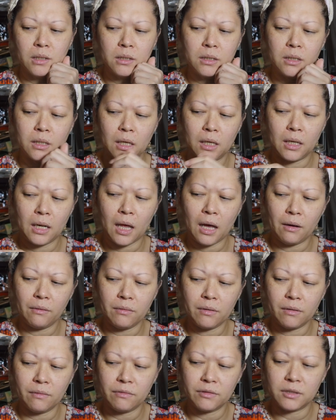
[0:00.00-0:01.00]
then I
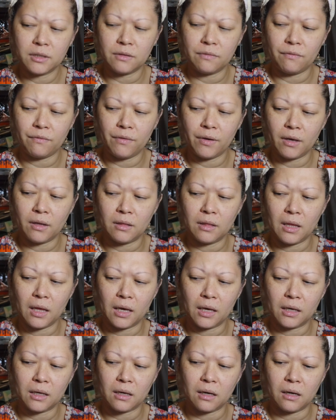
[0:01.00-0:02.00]
will feel
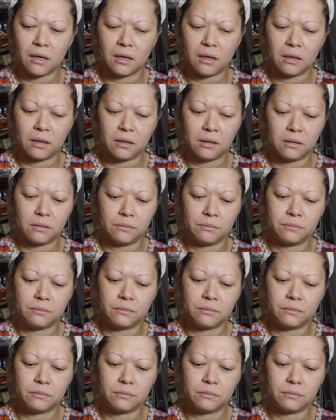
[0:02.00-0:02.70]
like a